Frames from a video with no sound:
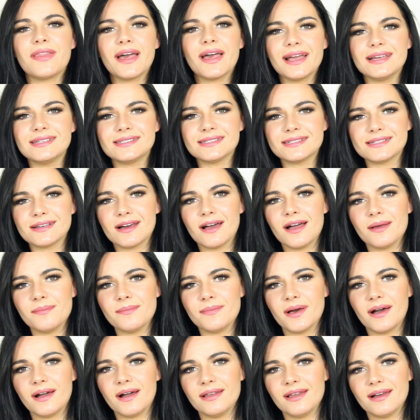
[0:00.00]
That is the
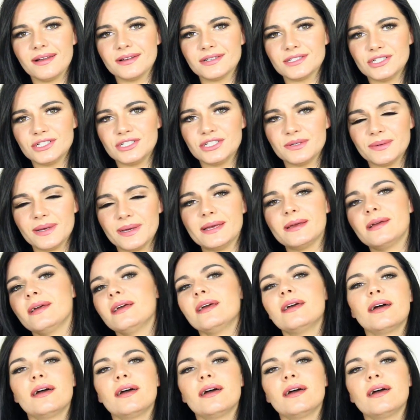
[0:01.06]
time that I like to do it.